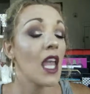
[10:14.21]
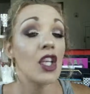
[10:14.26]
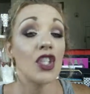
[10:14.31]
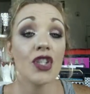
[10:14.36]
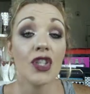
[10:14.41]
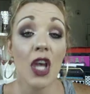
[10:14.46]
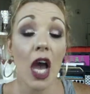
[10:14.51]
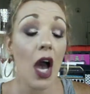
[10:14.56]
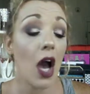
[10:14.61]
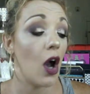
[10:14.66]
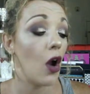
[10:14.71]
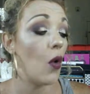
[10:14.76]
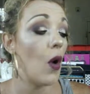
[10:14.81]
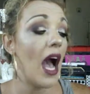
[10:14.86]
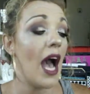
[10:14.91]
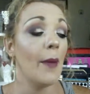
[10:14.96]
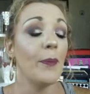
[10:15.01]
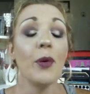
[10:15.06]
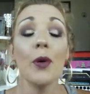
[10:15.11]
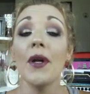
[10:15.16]
So
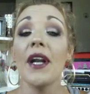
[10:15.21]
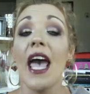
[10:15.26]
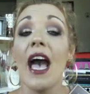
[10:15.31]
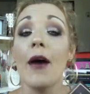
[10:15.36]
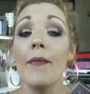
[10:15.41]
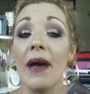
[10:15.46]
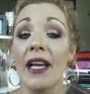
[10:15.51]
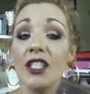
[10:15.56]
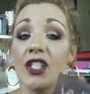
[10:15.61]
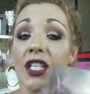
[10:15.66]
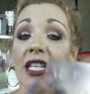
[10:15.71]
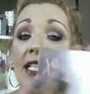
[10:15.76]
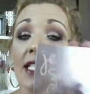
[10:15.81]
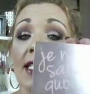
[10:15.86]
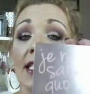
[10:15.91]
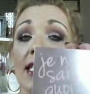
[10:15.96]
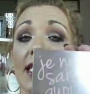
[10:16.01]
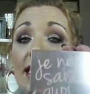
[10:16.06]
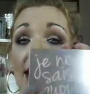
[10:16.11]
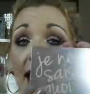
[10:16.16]
I pulled out my
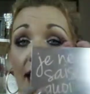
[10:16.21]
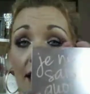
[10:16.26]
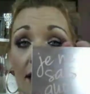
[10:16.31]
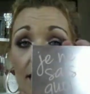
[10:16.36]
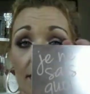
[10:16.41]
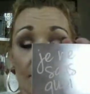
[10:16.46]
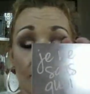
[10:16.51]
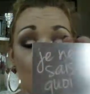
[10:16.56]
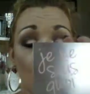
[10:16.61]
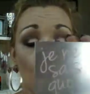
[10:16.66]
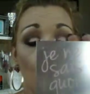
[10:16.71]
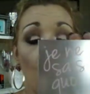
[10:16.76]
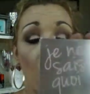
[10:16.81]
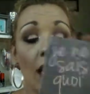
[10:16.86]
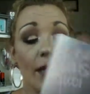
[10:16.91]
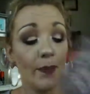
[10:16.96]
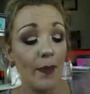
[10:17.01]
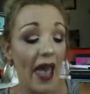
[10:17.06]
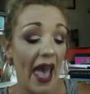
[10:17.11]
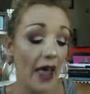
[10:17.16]
Genesis
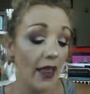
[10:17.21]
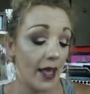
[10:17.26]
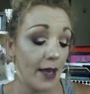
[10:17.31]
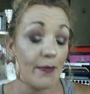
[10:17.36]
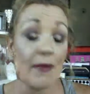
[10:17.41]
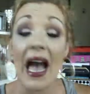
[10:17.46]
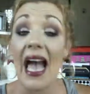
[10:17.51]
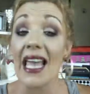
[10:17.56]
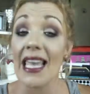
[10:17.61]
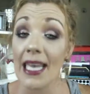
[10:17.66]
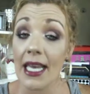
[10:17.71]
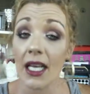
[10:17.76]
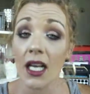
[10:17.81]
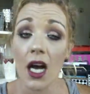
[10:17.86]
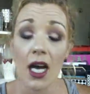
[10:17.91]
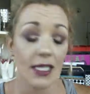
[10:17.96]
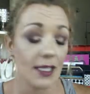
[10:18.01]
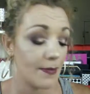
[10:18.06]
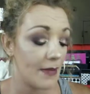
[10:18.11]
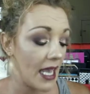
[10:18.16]
Quad palette by IT
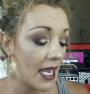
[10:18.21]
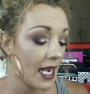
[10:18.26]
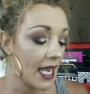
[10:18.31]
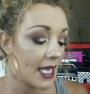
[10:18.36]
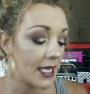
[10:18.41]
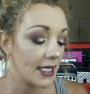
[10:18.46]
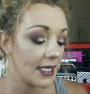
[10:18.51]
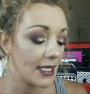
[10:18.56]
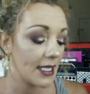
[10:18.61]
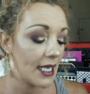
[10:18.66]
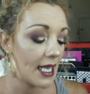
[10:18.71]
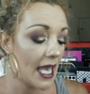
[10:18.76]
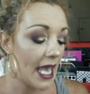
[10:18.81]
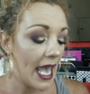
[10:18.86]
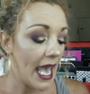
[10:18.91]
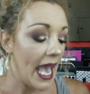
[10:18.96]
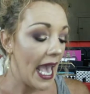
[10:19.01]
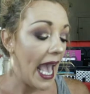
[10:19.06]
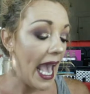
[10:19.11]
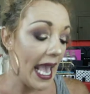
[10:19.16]
Cosmetics,
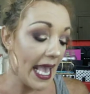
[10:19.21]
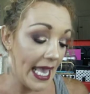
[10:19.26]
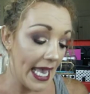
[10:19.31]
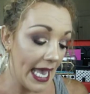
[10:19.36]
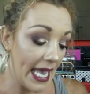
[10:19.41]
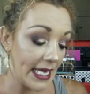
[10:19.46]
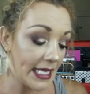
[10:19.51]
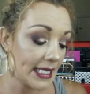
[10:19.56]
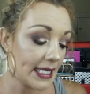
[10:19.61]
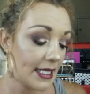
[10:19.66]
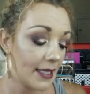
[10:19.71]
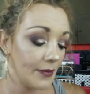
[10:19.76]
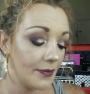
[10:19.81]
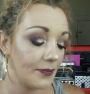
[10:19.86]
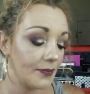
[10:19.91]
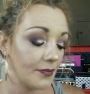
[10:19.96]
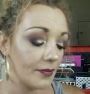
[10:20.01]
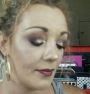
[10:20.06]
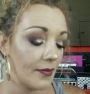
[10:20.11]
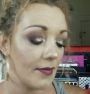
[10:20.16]
and
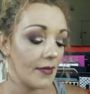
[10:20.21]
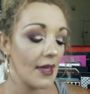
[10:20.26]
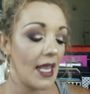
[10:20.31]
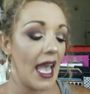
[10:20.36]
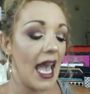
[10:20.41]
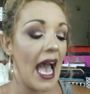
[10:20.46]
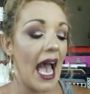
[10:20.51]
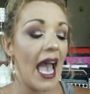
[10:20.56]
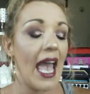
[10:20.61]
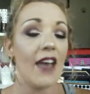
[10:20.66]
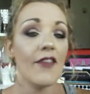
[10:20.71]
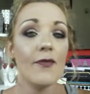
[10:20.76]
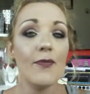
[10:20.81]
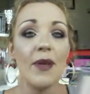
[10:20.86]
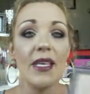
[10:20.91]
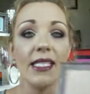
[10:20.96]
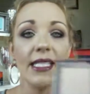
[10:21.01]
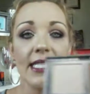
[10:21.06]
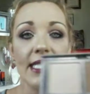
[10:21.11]
I have been